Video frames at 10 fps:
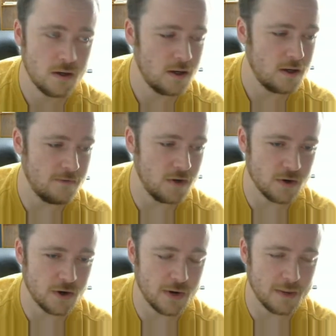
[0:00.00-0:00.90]
If you don't
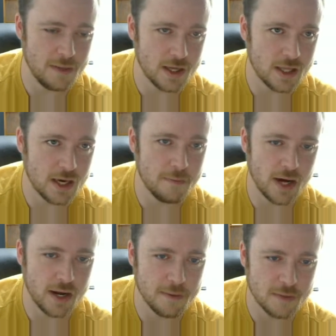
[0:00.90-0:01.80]
know what I mean by that,
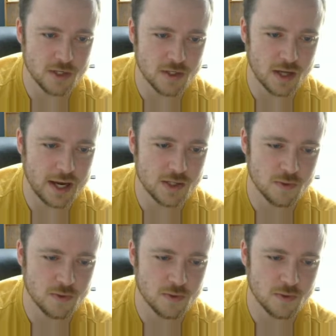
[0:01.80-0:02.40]
bottom-up design is